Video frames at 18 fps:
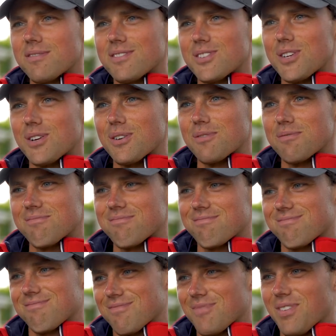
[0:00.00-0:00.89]
So
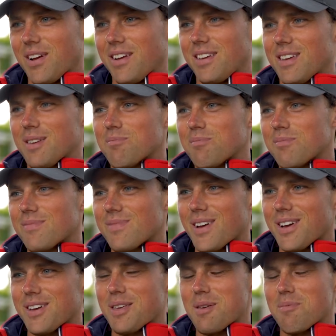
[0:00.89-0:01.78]
I keep
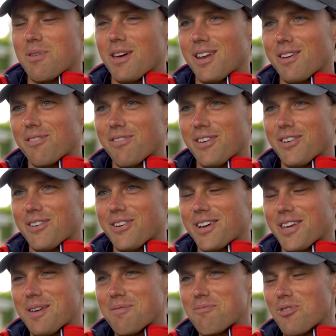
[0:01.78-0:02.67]
getting fitter,
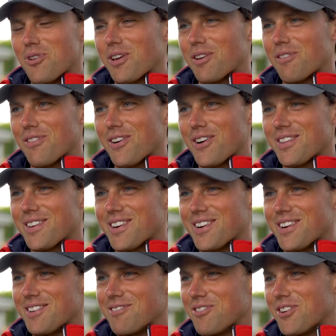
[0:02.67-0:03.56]
I keep running
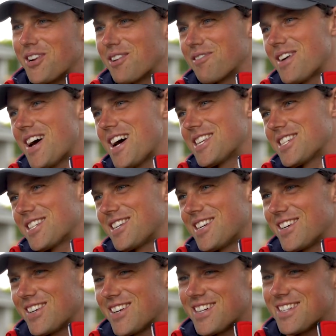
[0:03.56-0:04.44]
further and running
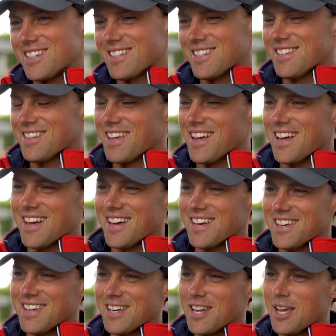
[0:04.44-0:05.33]
faster and
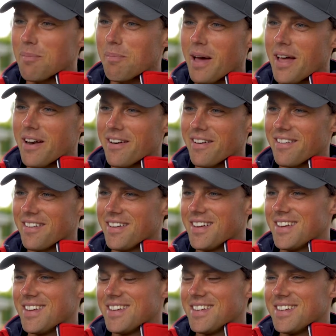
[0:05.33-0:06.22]
eating better,
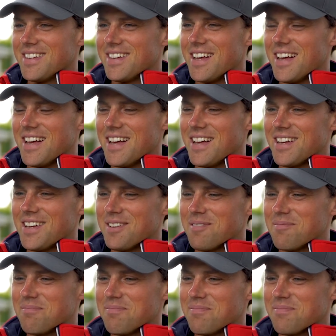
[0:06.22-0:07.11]

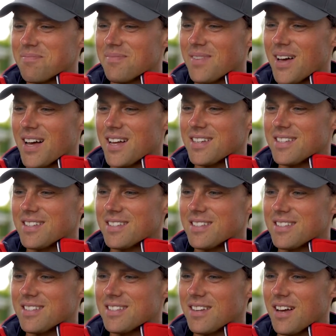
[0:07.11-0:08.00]
and
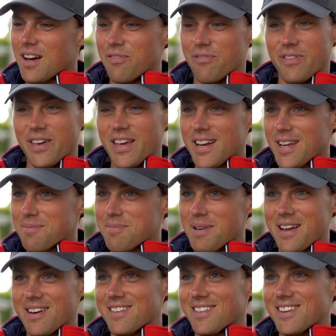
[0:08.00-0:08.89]
I'm feeling
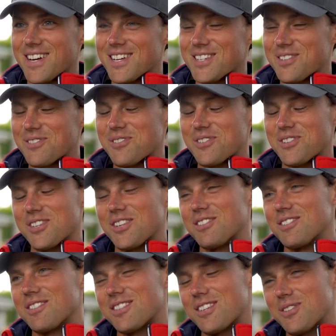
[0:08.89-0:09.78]
better as a
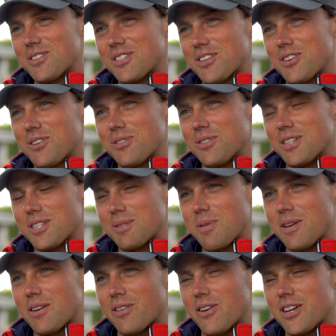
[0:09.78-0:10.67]
result. So it's cool, it's
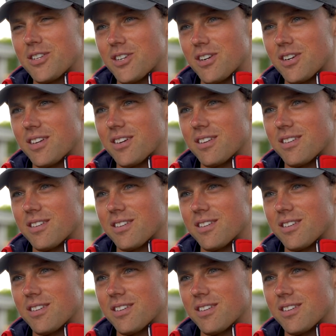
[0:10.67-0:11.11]
been a great journey.